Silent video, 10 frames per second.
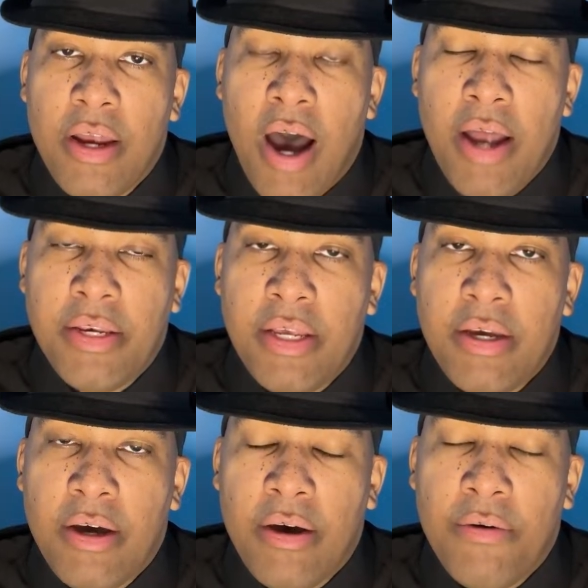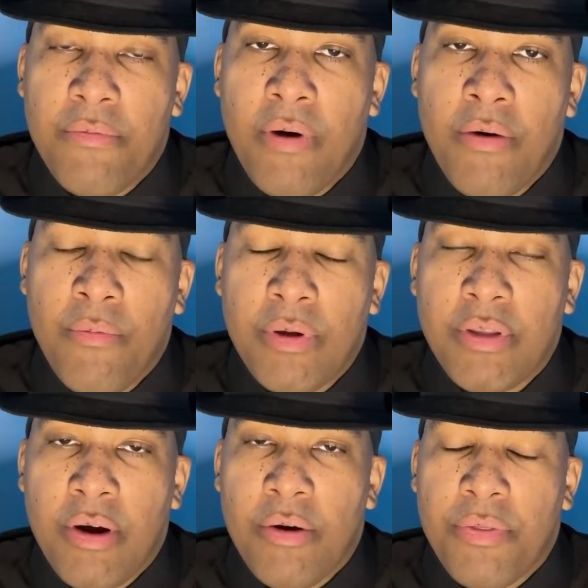idea of what
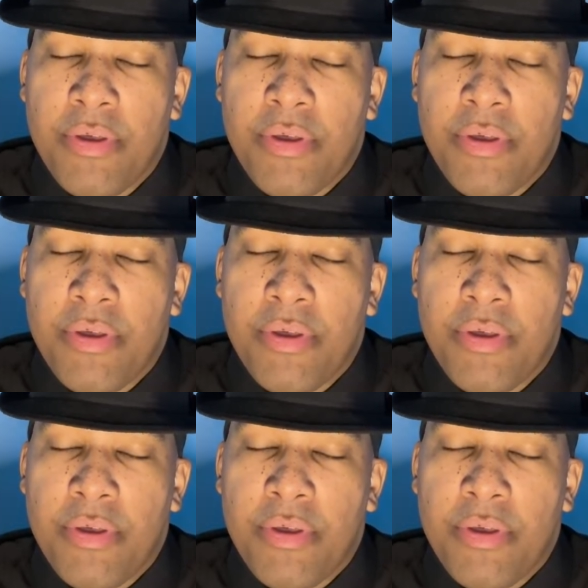the Earth